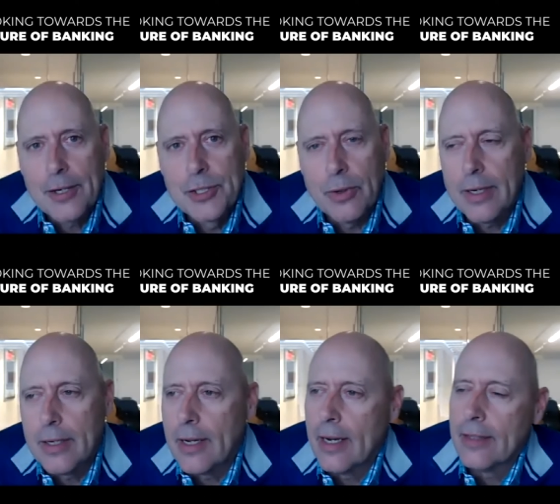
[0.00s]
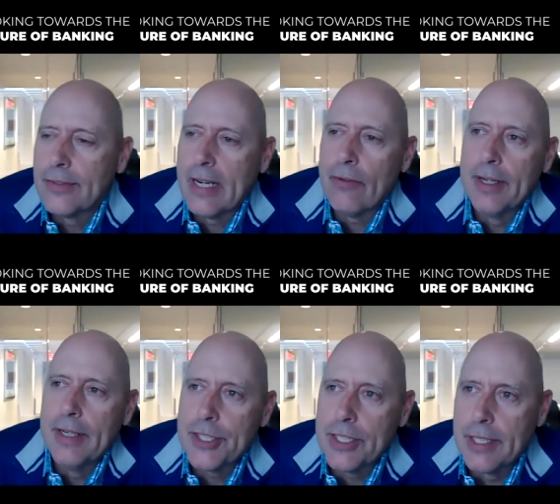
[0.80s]
a short uh, several
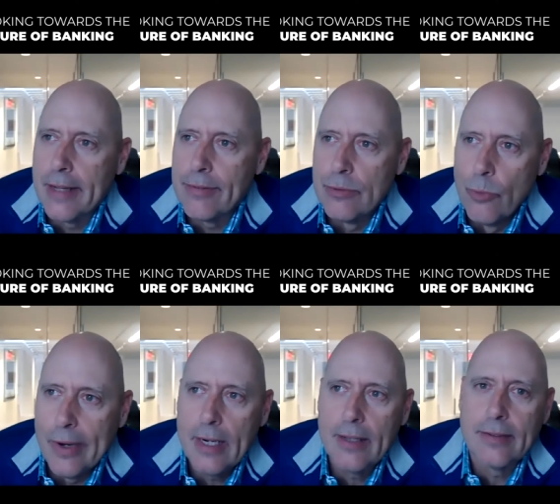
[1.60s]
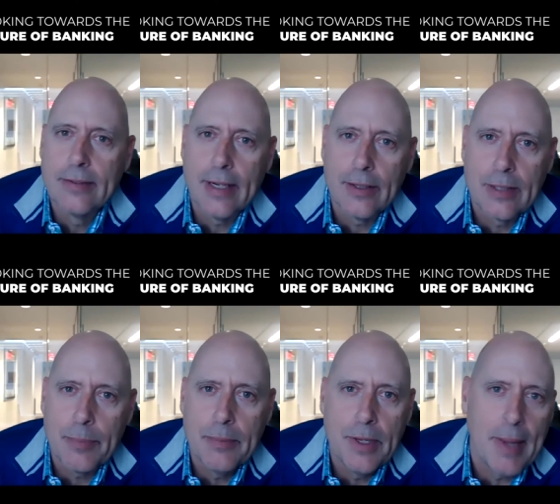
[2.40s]
initiatives. One is uh,
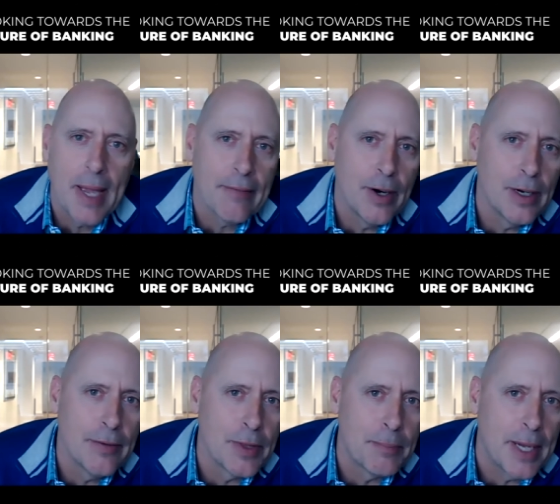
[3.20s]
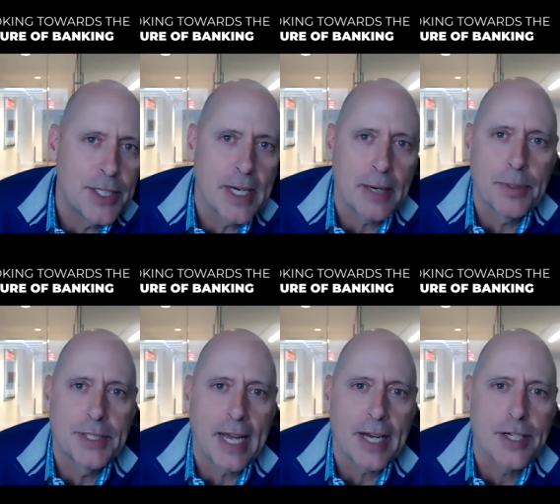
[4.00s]
something you may have heard of the Paycheck
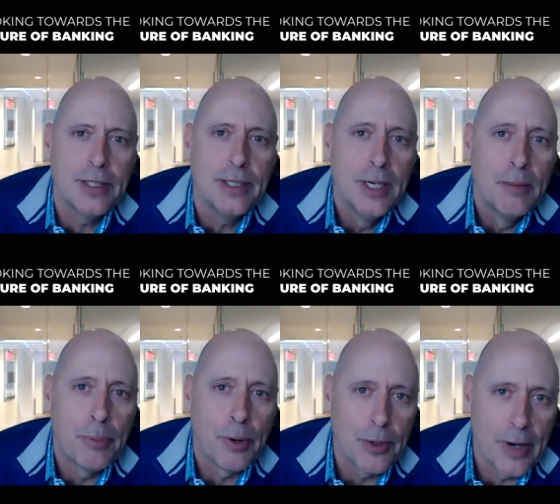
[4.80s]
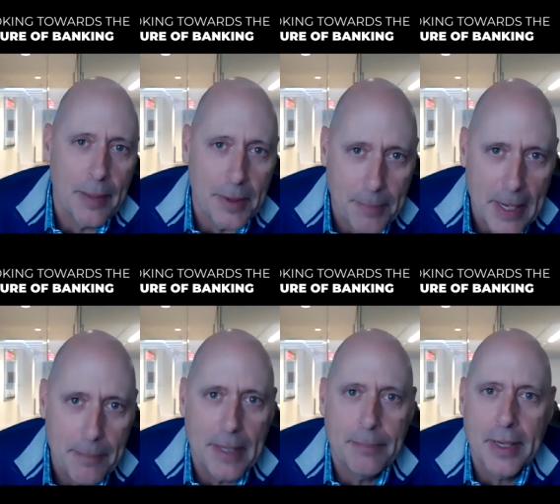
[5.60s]
Protection Program, the
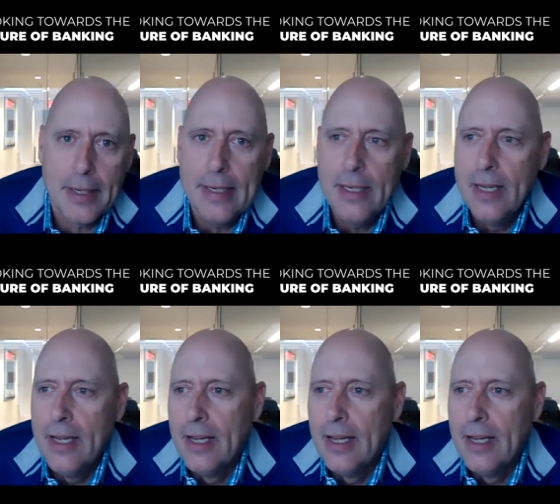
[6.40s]
PPP. Mm-hmm.